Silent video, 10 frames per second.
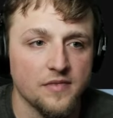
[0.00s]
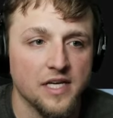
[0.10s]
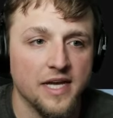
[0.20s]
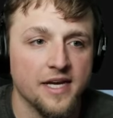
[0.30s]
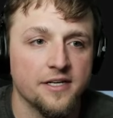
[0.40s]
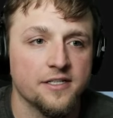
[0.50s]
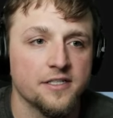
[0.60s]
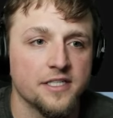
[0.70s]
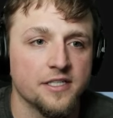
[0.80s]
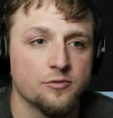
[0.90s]
error
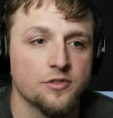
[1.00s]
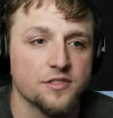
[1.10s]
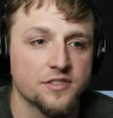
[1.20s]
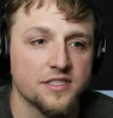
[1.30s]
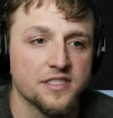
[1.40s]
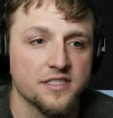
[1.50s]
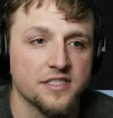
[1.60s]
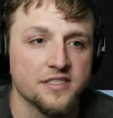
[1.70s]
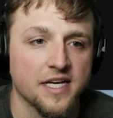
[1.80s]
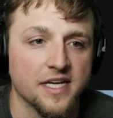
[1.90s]
equals this
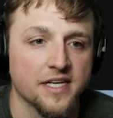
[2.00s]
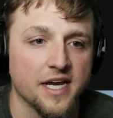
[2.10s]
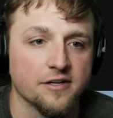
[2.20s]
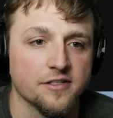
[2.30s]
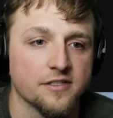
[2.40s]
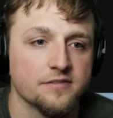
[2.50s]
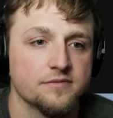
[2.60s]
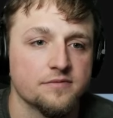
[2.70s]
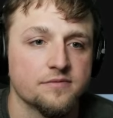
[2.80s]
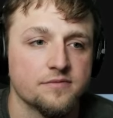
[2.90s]
is an error,
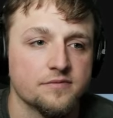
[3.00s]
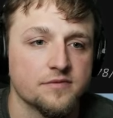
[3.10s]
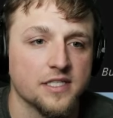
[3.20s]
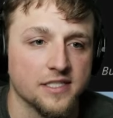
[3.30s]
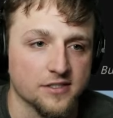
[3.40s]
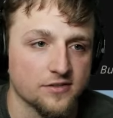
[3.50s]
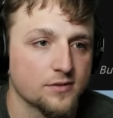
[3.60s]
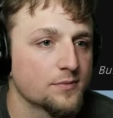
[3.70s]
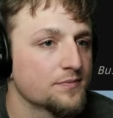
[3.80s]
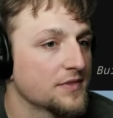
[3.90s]
like this.
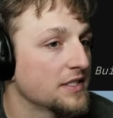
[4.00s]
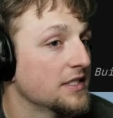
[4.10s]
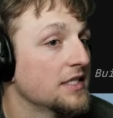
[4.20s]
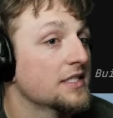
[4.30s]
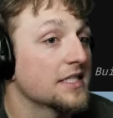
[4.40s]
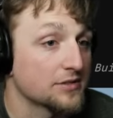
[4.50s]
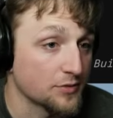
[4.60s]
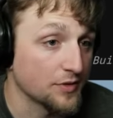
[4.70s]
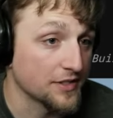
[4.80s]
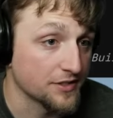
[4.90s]
That's what we
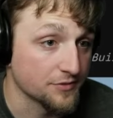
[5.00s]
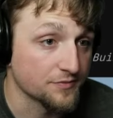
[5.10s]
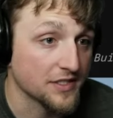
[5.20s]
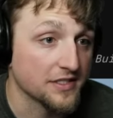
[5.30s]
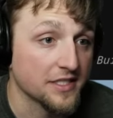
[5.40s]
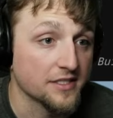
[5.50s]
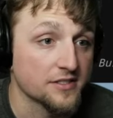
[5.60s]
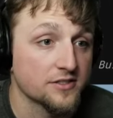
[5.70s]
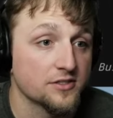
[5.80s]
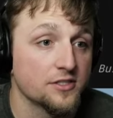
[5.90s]
want to do. And then
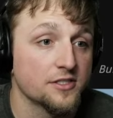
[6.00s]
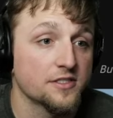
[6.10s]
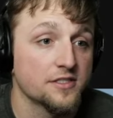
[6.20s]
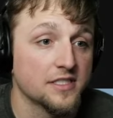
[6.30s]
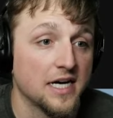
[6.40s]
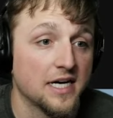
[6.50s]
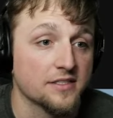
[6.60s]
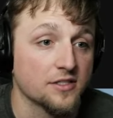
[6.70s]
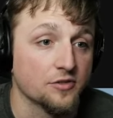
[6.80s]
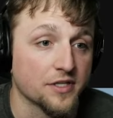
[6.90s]
assert not
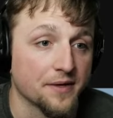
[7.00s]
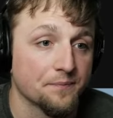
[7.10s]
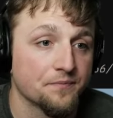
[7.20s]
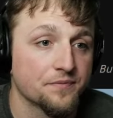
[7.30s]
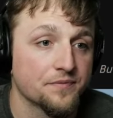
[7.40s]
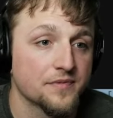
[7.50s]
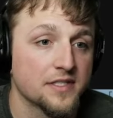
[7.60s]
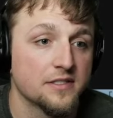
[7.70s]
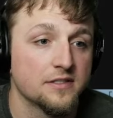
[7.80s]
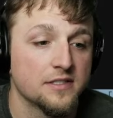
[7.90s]
okay.
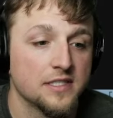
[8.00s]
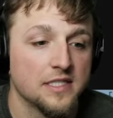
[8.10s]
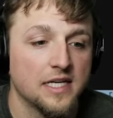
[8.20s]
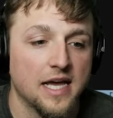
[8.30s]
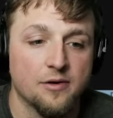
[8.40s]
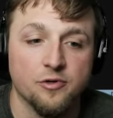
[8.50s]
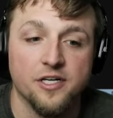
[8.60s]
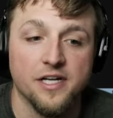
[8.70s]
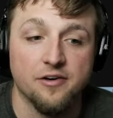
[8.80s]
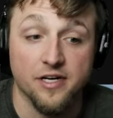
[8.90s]
And we are
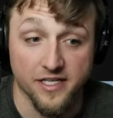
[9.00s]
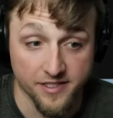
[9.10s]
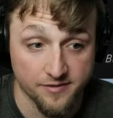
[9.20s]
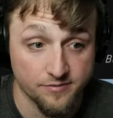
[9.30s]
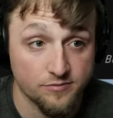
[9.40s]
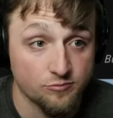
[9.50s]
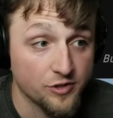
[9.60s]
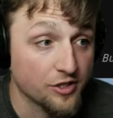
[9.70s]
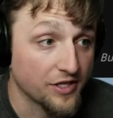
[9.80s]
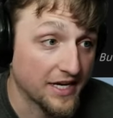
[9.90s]
now ready. We
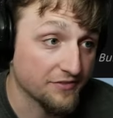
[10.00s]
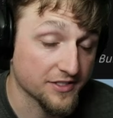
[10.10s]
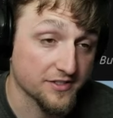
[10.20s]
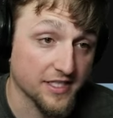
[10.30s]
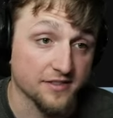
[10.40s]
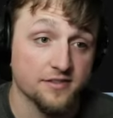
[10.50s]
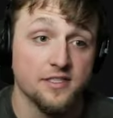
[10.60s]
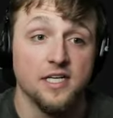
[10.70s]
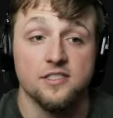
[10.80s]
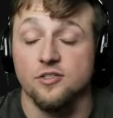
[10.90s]
don't have this yet.
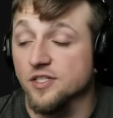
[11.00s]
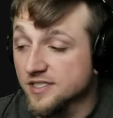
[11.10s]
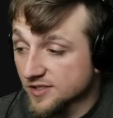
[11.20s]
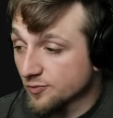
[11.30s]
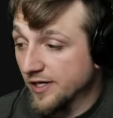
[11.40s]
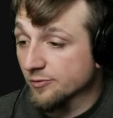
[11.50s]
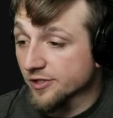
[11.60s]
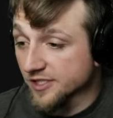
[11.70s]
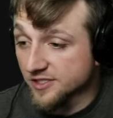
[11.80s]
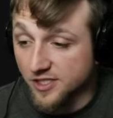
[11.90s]
So this is where we're
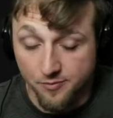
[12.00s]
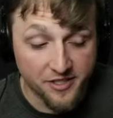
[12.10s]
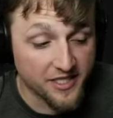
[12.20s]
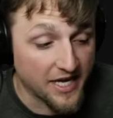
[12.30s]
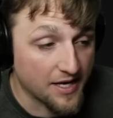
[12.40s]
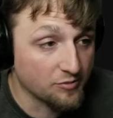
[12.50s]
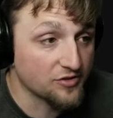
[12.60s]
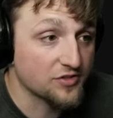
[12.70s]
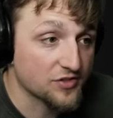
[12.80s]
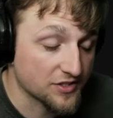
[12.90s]
going to start being able
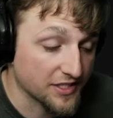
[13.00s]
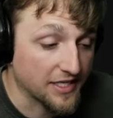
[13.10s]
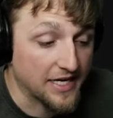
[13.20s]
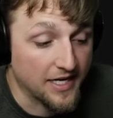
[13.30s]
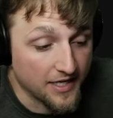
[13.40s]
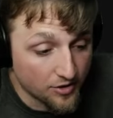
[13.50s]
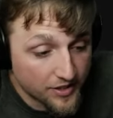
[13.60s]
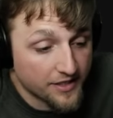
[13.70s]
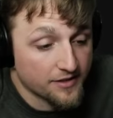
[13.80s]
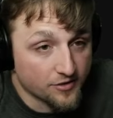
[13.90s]
to start saying,
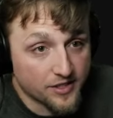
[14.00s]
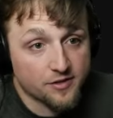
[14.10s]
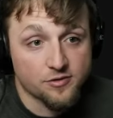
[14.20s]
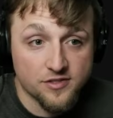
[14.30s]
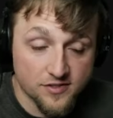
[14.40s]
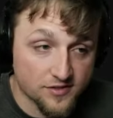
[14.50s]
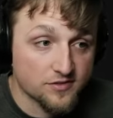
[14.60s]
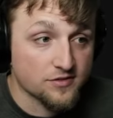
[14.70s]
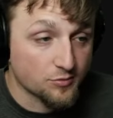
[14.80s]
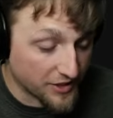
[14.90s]
okay, well,
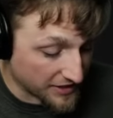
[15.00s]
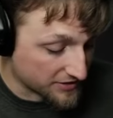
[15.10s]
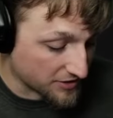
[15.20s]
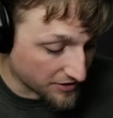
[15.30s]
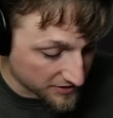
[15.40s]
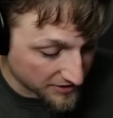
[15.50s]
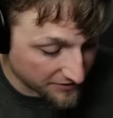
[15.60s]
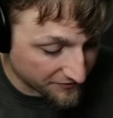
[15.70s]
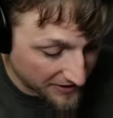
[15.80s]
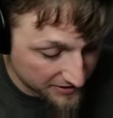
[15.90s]
we got to start, instead
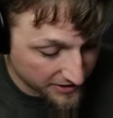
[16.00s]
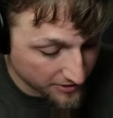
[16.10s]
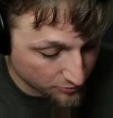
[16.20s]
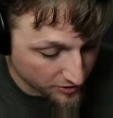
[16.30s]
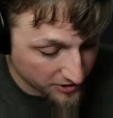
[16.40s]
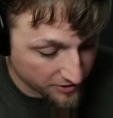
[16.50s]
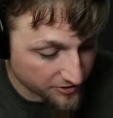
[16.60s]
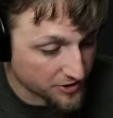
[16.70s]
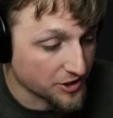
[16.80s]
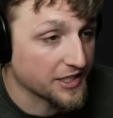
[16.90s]
of failing, we're going to
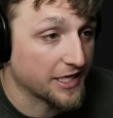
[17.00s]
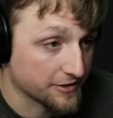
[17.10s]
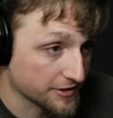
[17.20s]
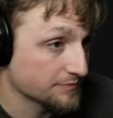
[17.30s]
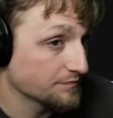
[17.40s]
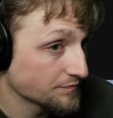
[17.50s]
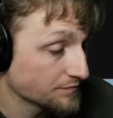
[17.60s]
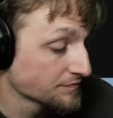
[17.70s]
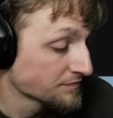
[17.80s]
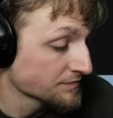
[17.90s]
return an error.
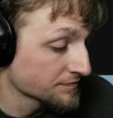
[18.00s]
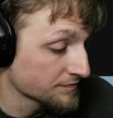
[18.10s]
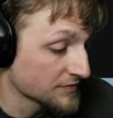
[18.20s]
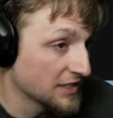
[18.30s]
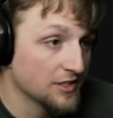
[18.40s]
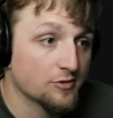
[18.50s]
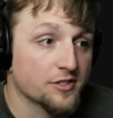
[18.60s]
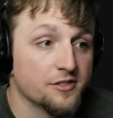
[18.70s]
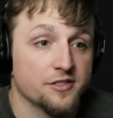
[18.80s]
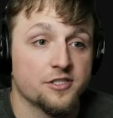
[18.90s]
We're
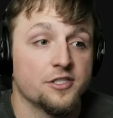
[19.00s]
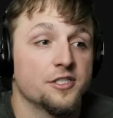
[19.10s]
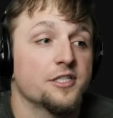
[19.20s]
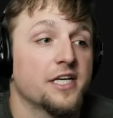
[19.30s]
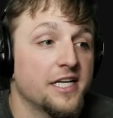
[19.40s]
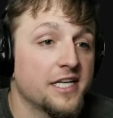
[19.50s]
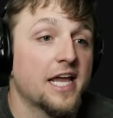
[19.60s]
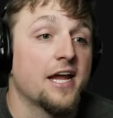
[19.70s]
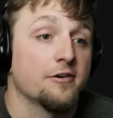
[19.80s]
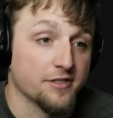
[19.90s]
going to return an
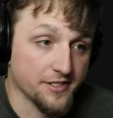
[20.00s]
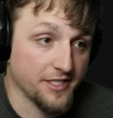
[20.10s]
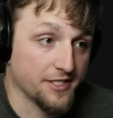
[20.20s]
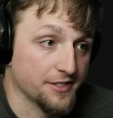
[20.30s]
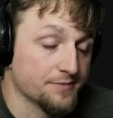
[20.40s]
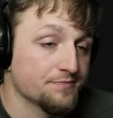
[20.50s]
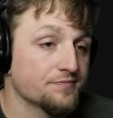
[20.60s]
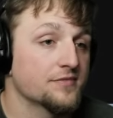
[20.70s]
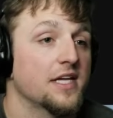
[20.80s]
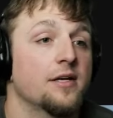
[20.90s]
error here.
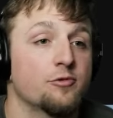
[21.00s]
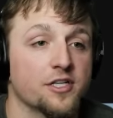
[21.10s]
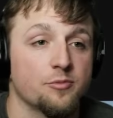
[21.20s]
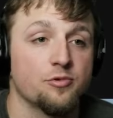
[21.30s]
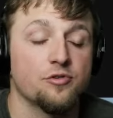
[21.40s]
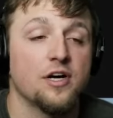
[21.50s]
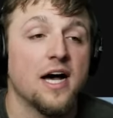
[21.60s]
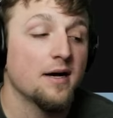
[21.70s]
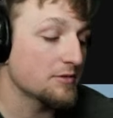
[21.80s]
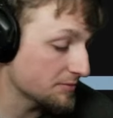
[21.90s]
And we're going to
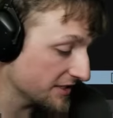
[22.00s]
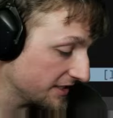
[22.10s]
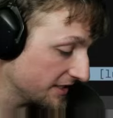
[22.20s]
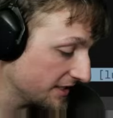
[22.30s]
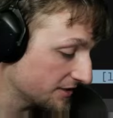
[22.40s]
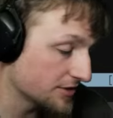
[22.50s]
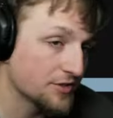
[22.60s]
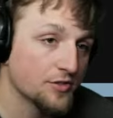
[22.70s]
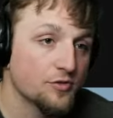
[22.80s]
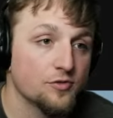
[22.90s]
probably need to
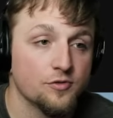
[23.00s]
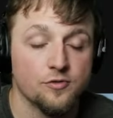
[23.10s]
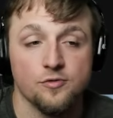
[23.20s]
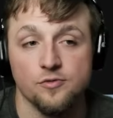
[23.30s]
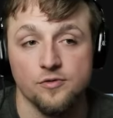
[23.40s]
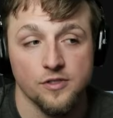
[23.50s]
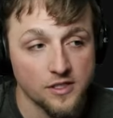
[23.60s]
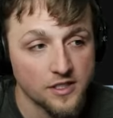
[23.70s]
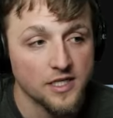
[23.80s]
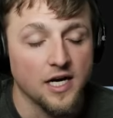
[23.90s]
do
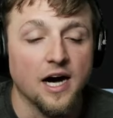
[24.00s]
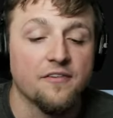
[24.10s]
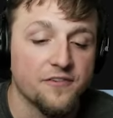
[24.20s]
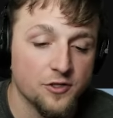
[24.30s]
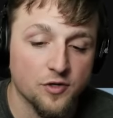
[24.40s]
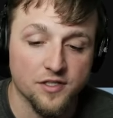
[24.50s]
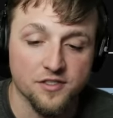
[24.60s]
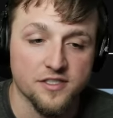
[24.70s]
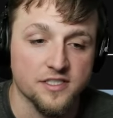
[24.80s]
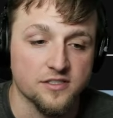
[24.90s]
a few other
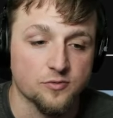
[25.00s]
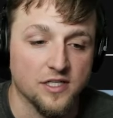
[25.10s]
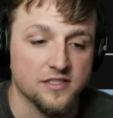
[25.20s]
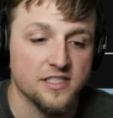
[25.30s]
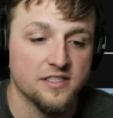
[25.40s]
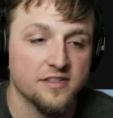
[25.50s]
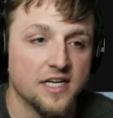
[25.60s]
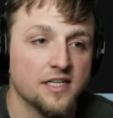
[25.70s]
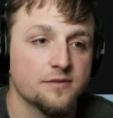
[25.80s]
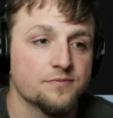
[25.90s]
things as well.
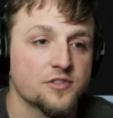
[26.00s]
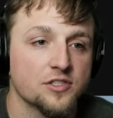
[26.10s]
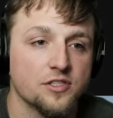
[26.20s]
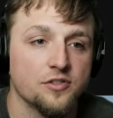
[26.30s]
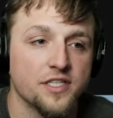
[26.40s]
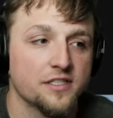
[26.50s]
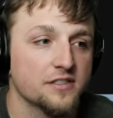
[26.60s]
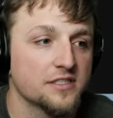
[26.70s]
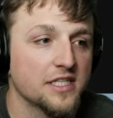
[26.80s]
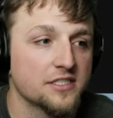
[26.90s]
Eval. So let's go here.
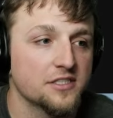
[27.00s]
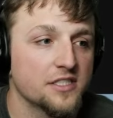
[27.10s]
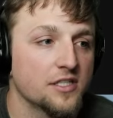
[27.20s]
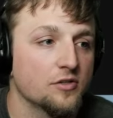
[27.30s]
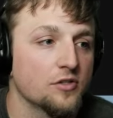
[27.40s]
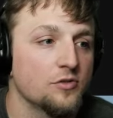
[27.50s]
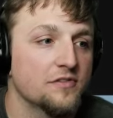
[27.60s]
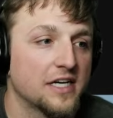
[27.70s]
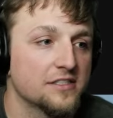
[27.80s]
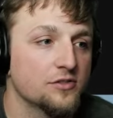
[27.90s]
Let's actually go Lua
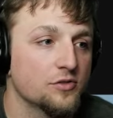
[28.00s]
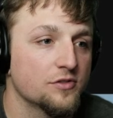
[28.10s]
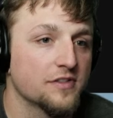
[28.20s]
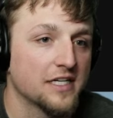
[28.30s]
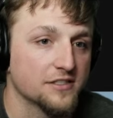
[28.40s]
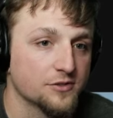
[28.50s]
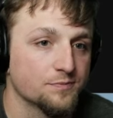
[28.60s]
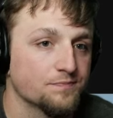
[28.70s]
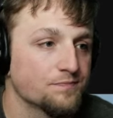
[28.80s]
value.